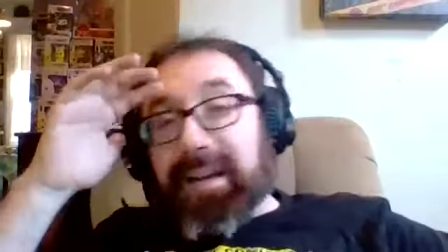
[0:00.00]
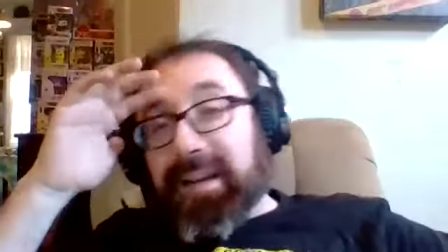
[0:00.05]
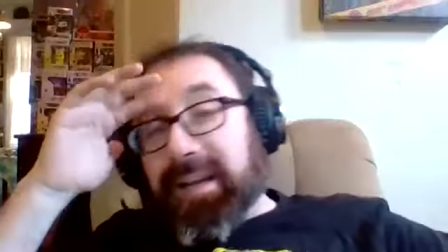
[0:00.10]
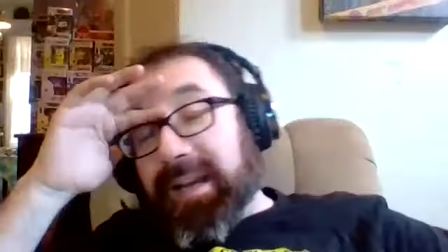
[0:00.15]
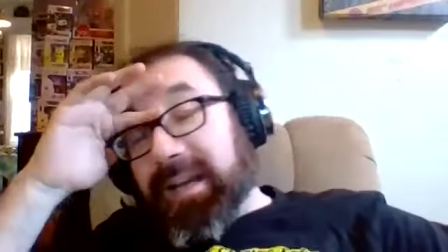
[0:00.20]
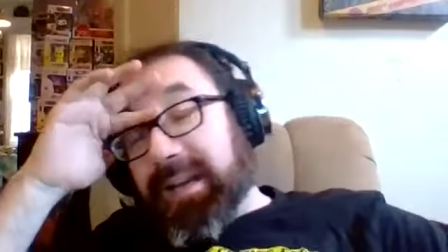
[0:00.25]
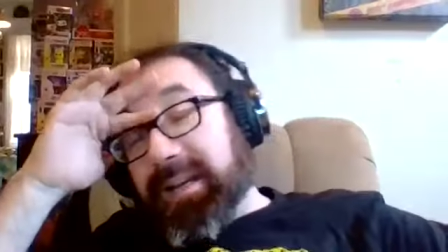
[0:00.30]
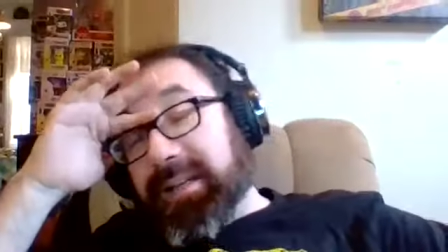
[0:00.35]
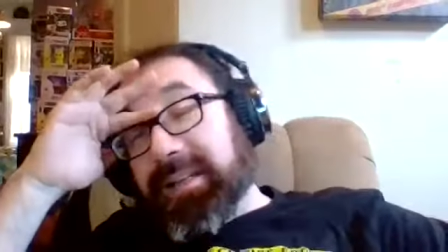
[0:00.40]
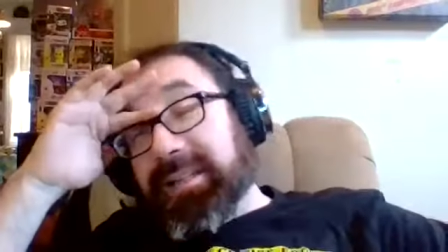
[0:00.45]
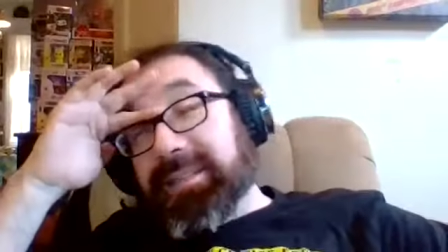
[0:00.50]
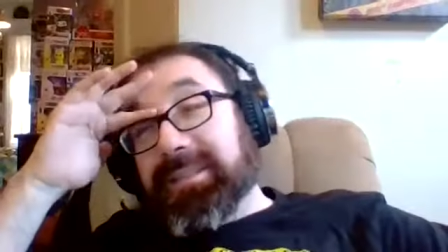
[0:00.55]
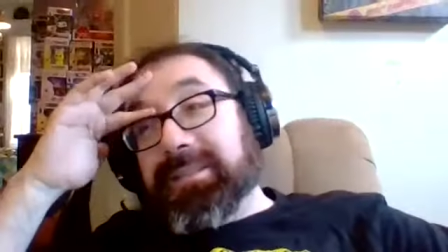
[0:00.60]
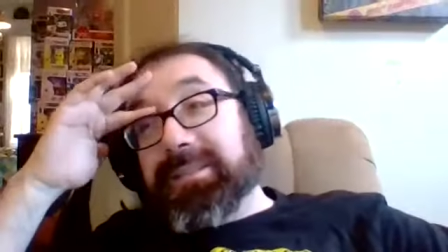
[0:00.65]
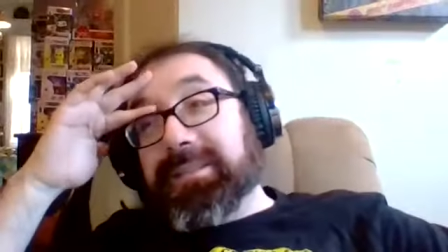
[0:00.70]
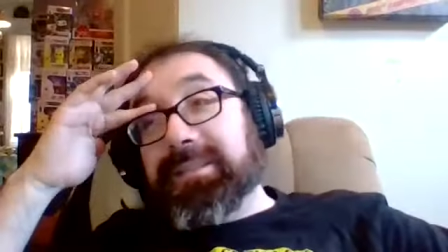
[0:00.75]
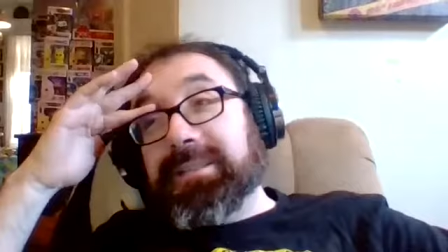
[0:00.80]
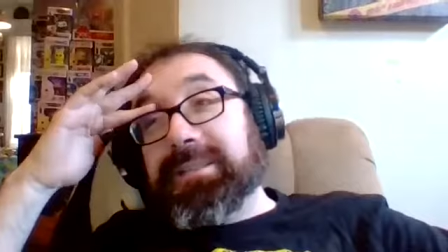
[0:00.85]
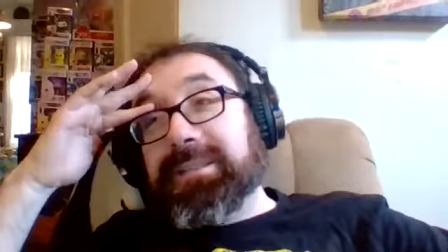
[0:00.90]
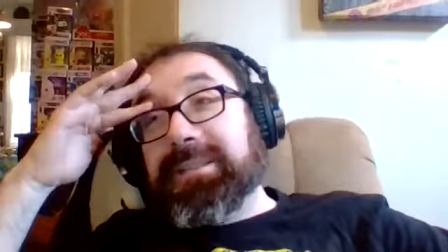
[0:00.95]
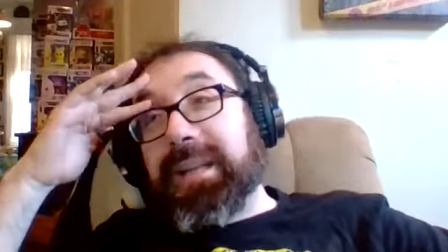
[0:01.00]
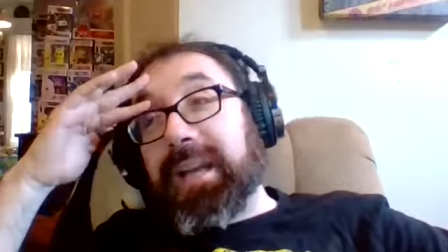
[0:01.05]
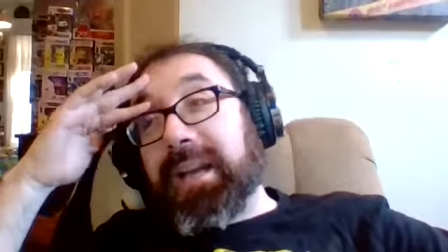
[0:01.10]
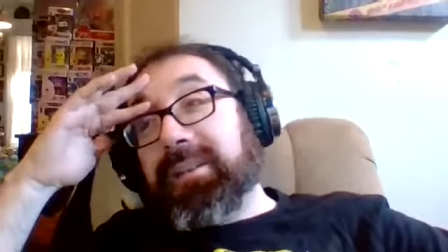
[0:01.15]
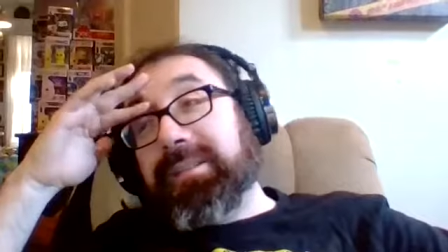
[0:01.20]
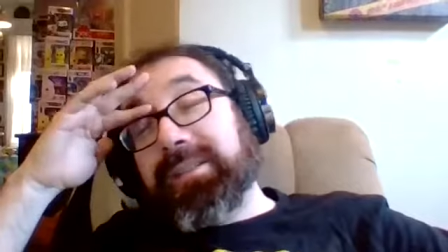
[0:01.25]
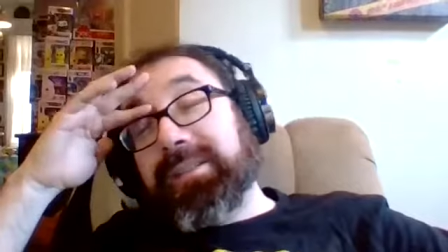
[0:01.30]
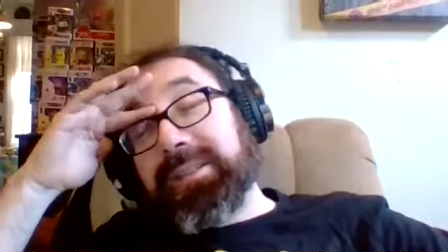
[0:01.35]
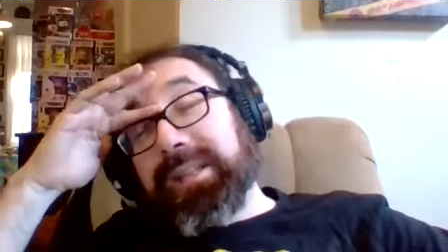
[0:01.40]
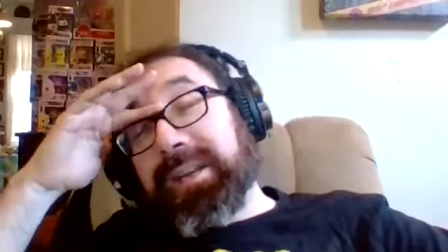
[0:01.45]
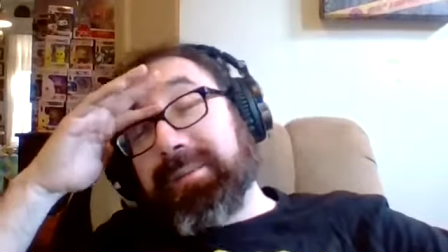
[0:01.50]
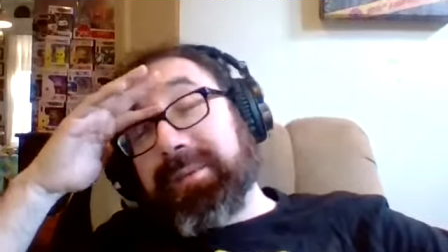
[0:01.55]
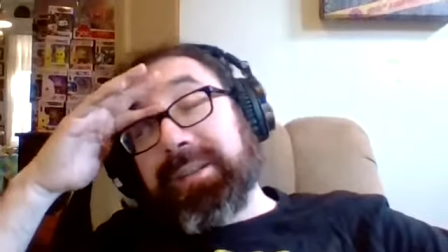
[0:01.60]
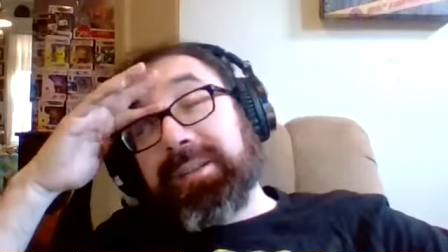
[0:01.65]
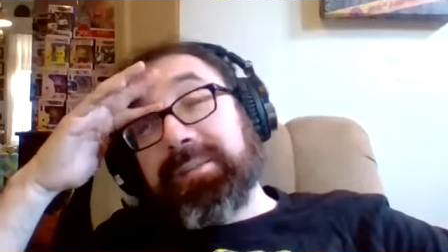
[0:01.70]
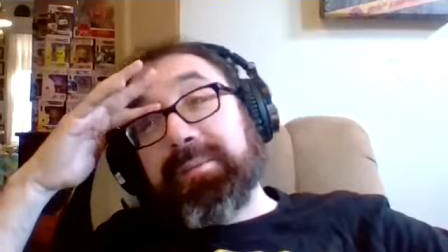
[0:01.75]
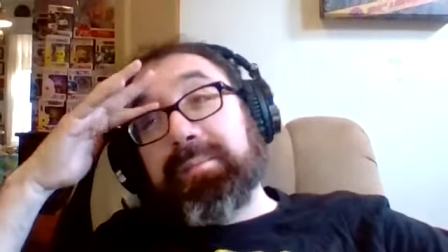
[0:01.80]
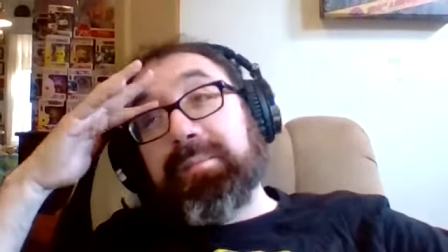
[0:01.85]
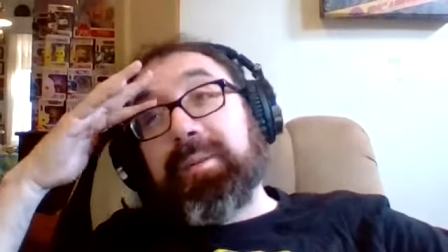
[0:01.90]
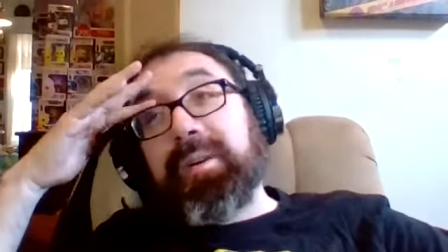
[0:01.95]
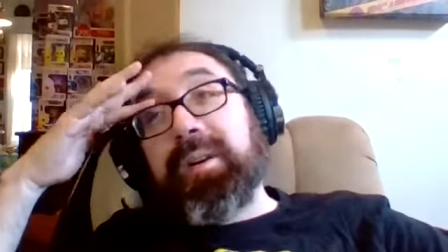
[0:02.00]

I, I, I don't understand. I understand why you would